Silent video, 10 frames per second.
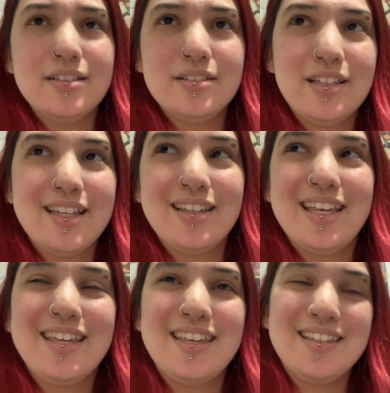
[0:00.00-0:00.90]
They're like
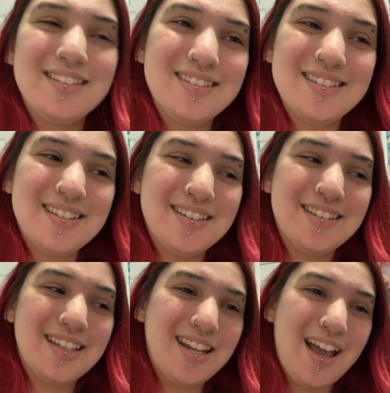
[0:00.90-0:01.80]
leggings
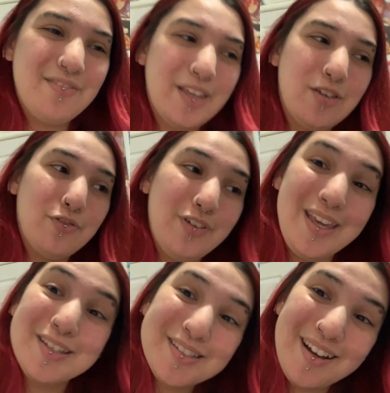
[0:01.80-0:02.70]
that have like
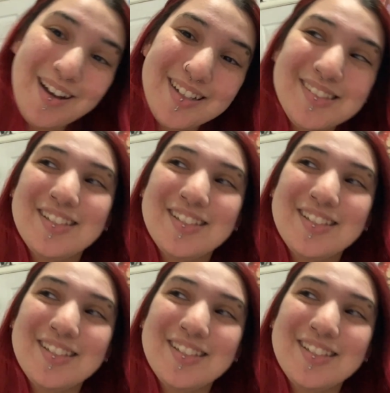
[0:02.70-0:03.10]
fake socks.